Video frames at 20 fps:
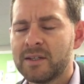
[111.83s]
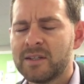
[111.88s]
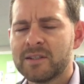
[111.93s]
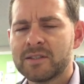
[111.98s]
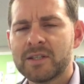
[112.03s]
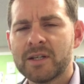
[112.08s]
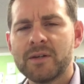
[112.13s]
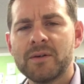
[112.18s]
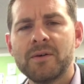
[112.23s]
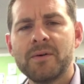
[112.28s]

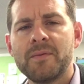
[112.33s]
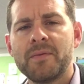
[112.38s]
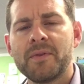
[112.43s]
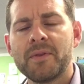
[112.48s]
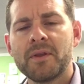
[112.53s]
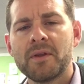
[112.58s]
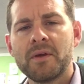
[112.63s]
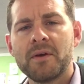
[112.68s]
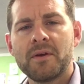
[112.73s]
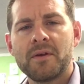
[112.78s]
So,
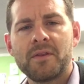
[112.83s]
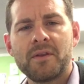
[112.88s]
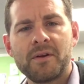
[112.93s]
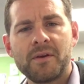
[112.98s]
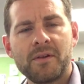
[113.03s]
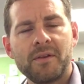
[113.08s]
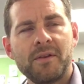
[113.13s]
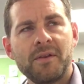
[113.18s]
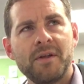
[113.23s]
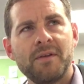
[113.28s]
they're
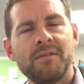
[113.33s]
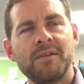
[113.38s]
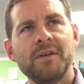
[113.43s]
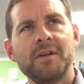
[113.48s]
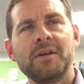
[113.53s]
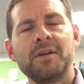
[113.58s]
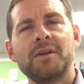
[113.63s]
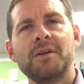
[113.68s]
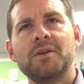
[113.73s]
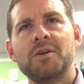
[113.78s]
living
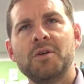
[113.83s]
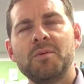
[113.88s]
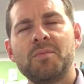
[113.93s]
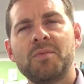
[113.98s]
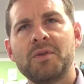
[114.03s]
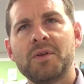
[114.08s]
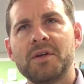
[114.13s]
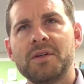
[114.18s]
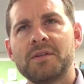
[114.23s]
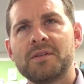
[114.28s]
in a new
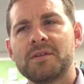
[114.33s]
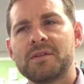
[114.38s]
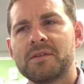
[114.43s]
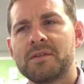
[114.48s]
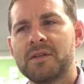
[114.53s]
place.